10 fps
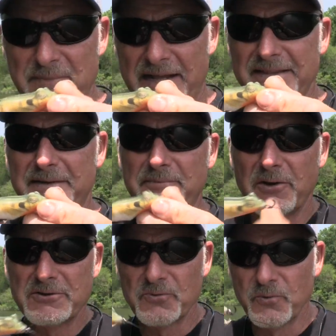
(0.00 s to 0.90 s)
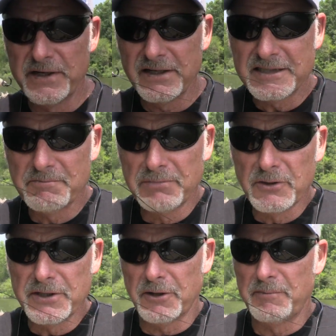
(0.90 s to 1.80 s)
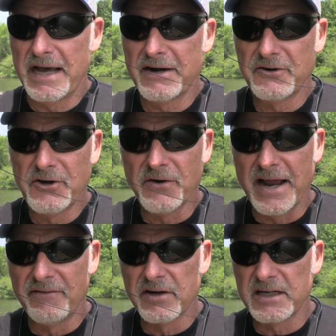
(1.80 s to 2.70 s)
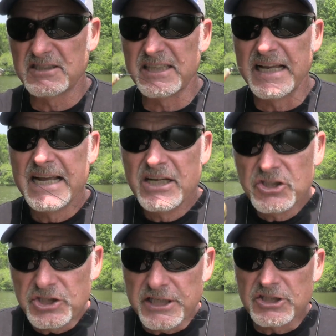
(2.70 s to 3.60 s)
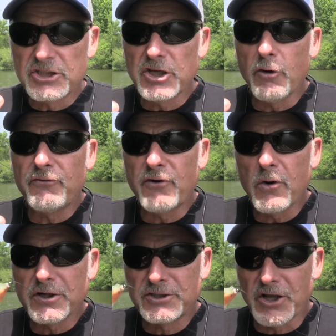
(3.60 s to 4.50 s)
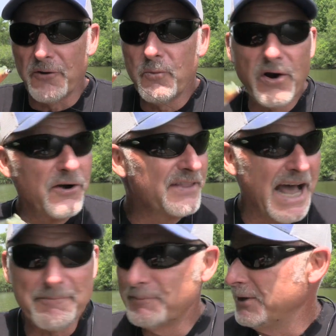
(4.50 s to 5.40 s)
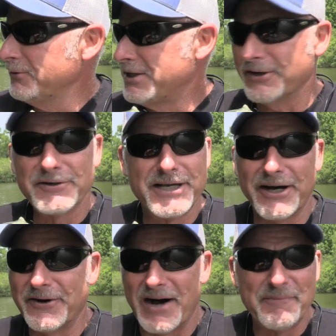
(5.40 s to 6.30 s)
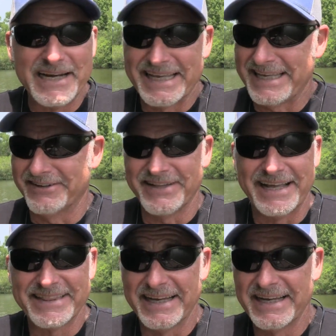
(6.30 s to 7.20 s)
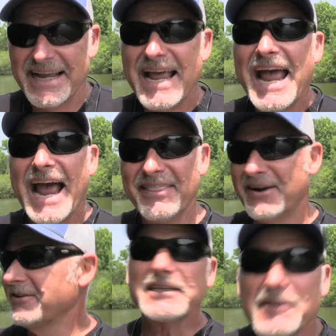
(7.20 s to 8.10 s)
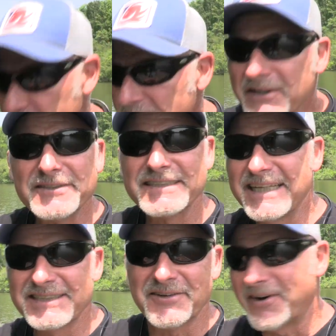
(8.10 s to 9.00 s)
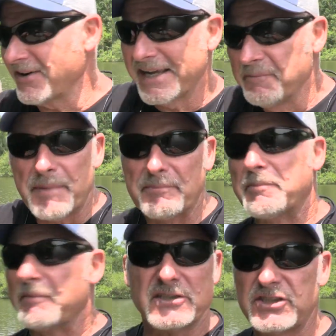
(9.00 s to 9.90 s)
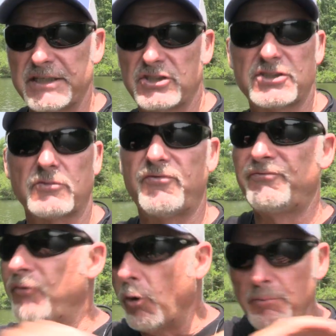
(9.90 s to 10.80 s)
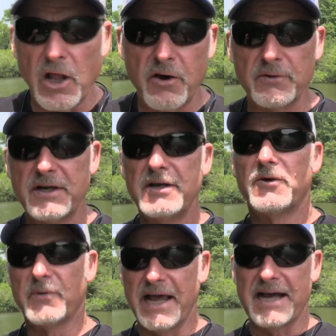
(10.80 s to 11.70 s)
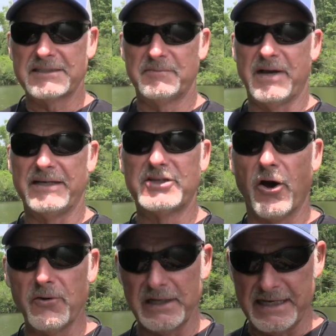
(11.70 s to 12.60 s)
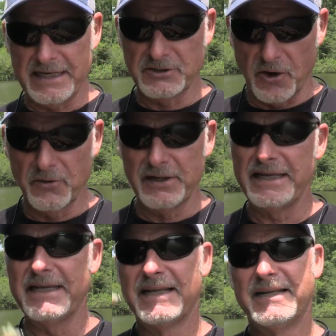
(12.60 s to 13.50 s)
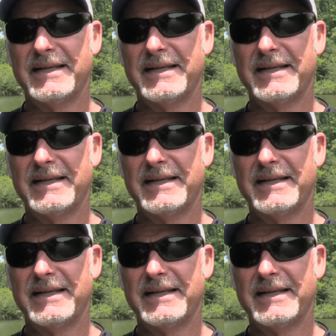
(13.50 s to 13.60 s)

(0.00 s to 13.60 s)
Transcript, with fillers: about the most realist bluegill pattern you're ever gonna see. She is so focused on where'd that bluegill go, I'm gonna kill that thing. And then all of a sudden the bluegill just hits the water again, pop, pop, pop, and she, just a full-blown reaction bite. Totally, totally